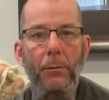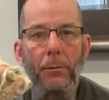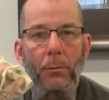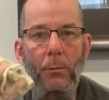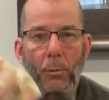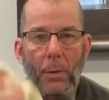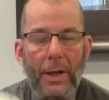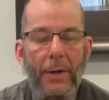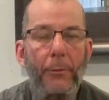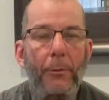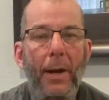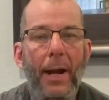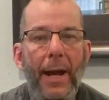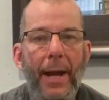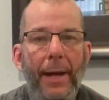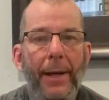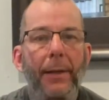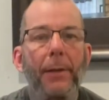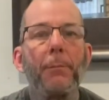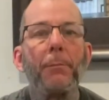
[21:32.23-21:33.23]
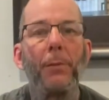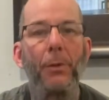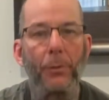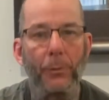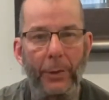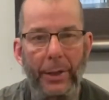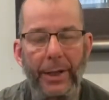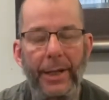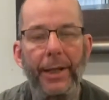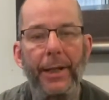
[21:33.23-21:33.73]
wet rag, but
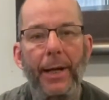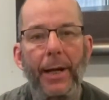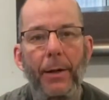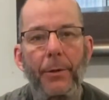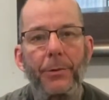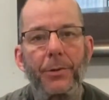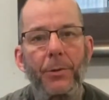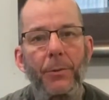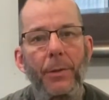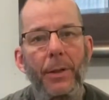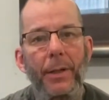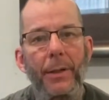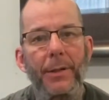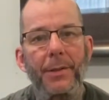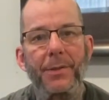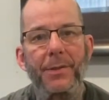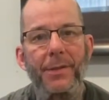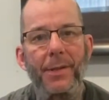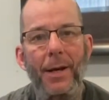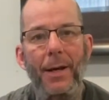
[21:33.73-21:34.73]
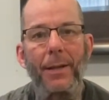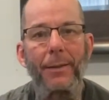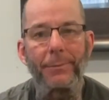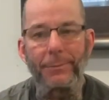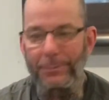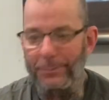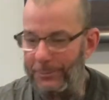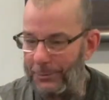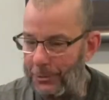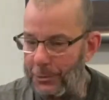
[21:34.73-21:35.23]
wring it out to where it's not
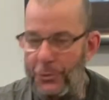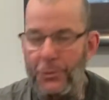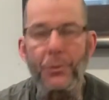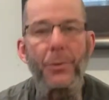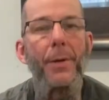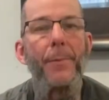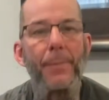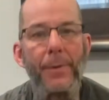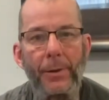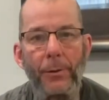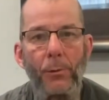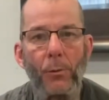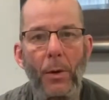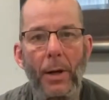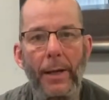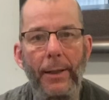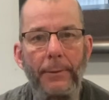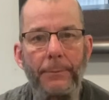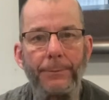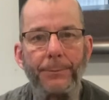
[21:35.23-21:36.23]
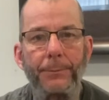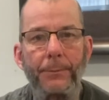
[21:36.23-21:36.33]
dripping wet.